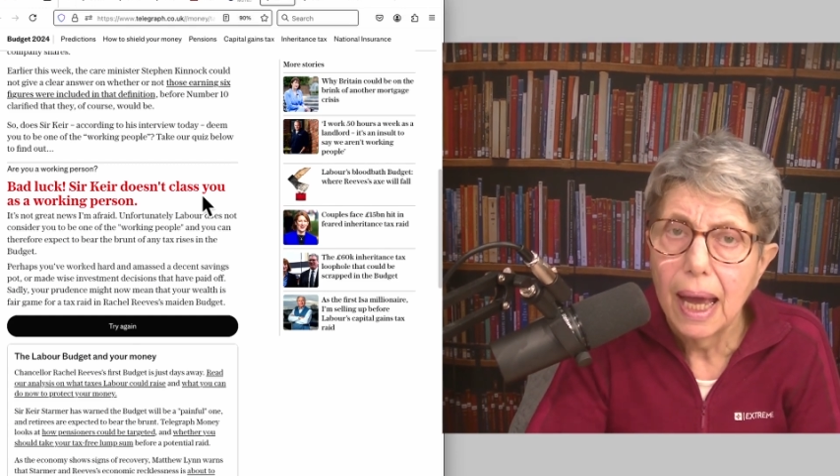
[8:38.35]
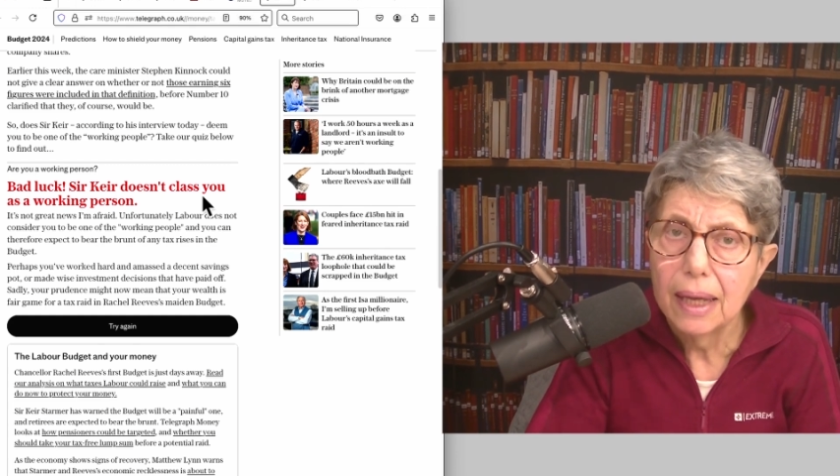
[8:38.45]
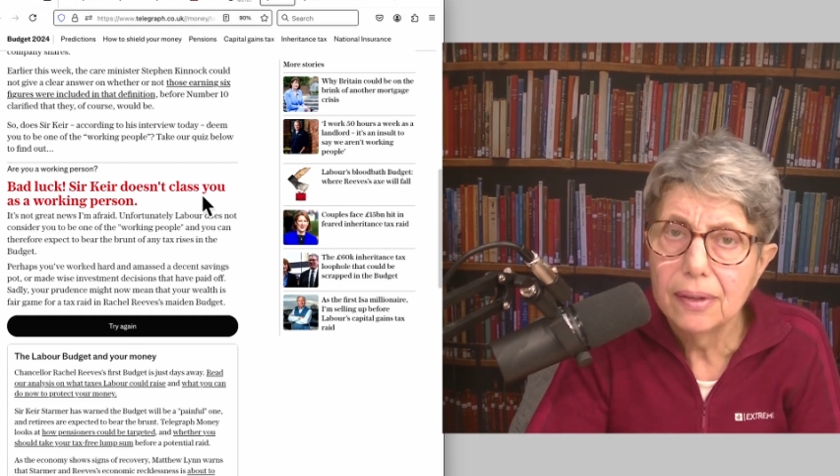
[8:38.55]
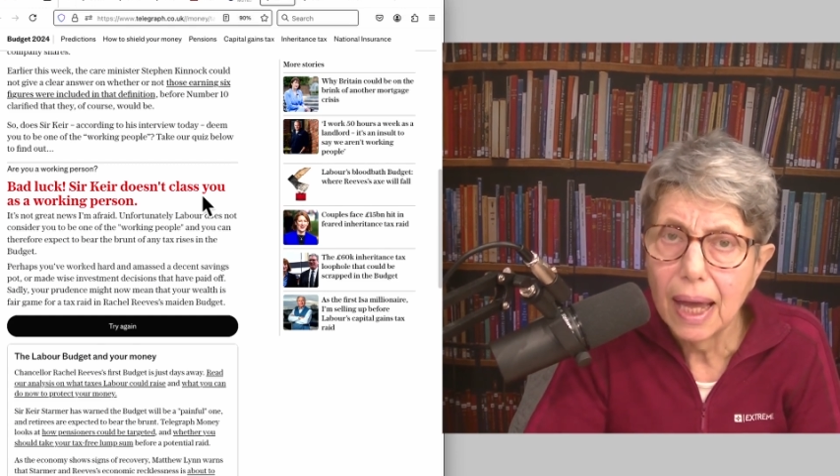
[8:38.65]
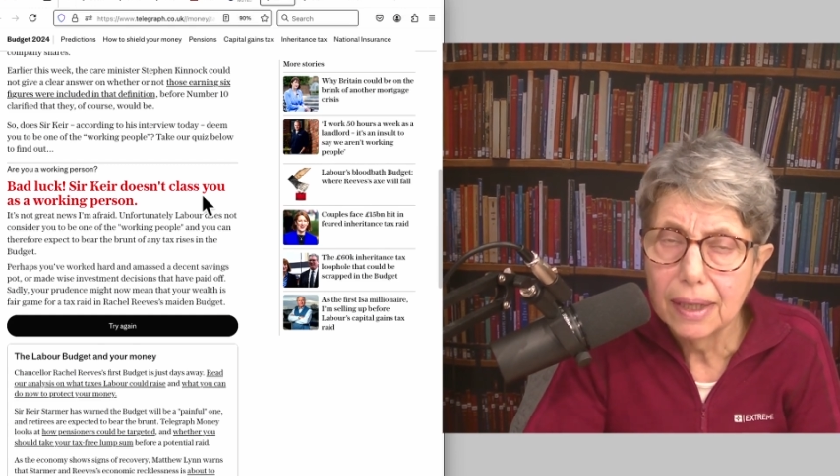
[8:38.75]

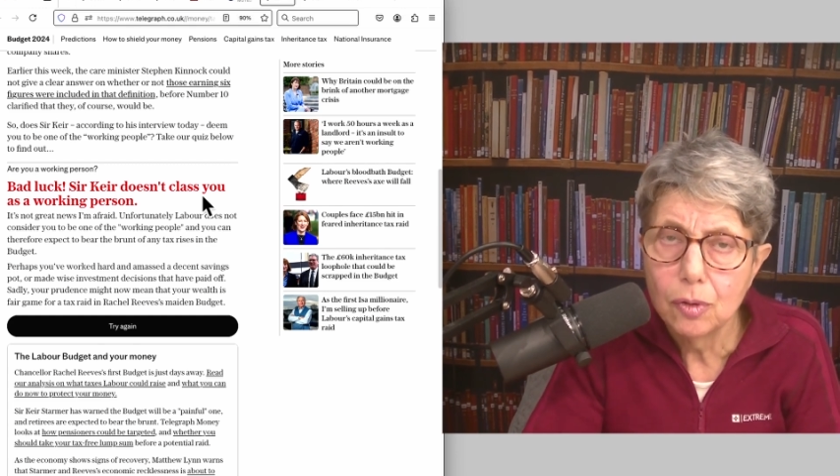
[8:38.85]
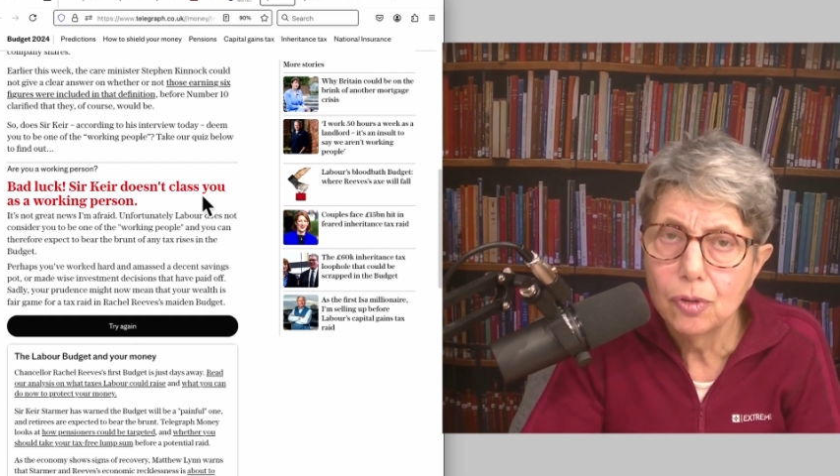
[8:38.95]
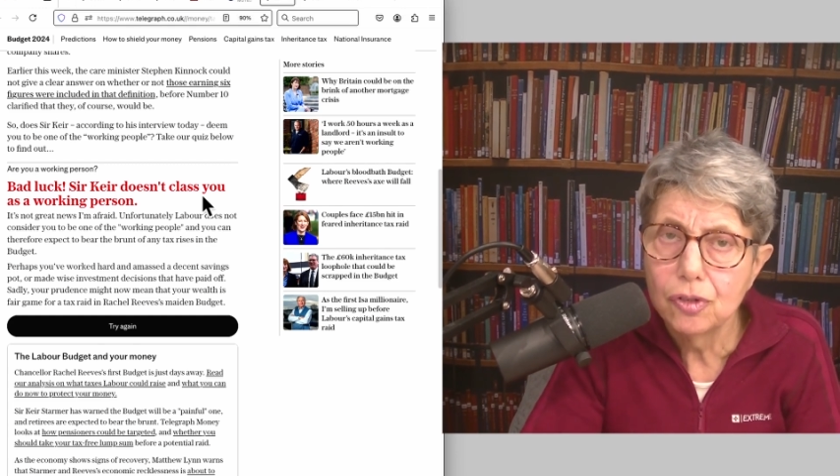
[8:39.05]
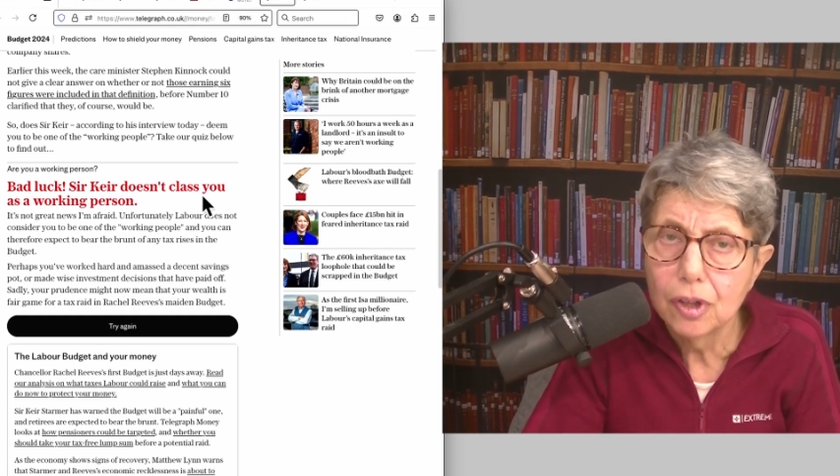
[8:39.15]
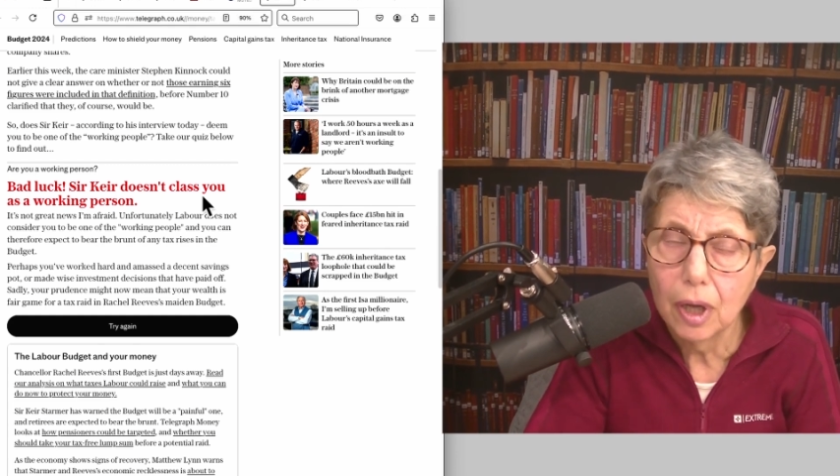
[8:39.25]
And I
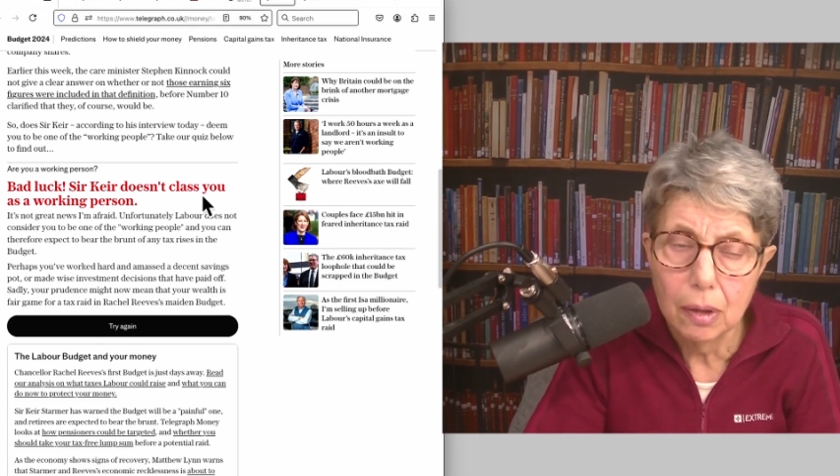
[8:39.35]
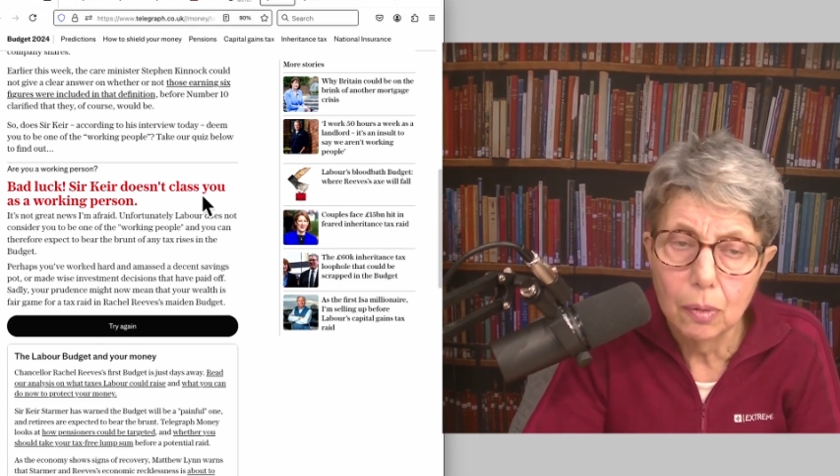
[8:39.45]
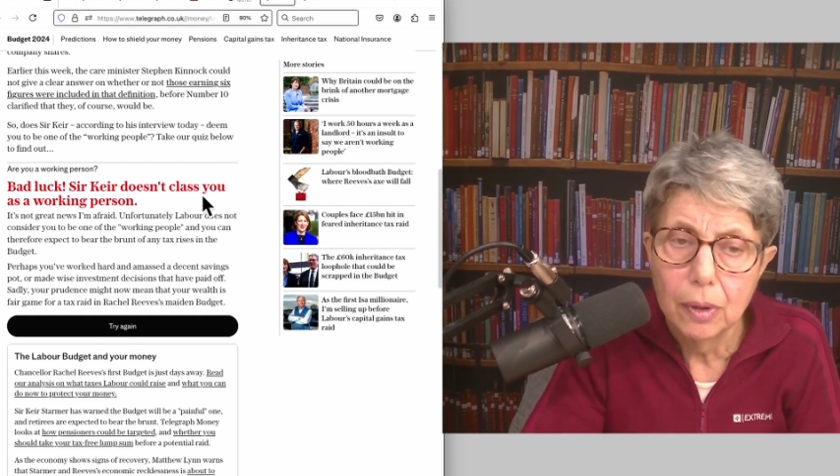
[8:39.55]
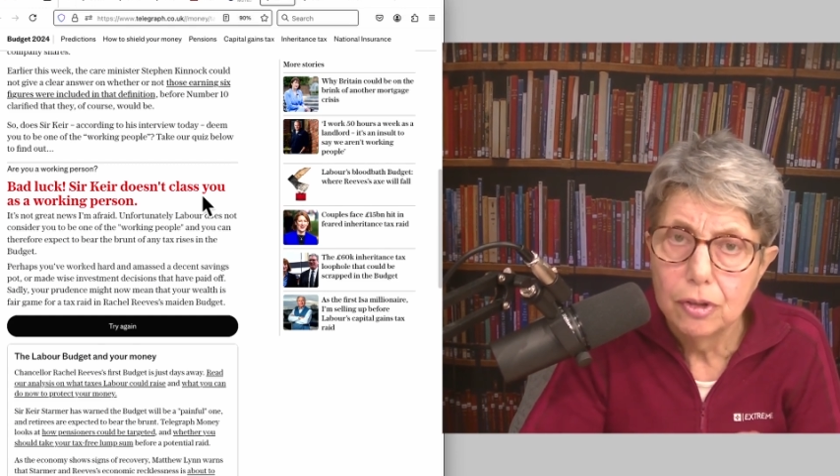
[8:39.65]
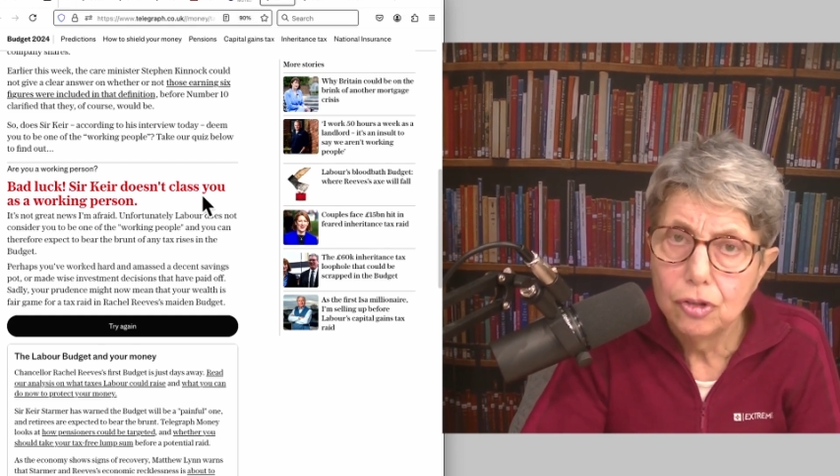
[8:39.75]
used to go